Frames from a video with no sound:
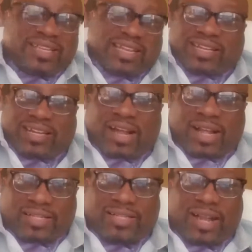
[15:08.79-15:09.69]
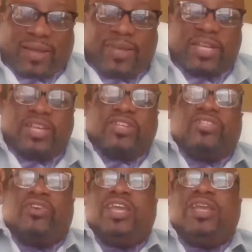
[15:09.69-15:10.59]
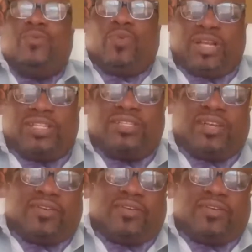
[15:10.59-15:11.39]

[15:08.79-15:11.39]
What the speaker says: There's like nonstop. So it was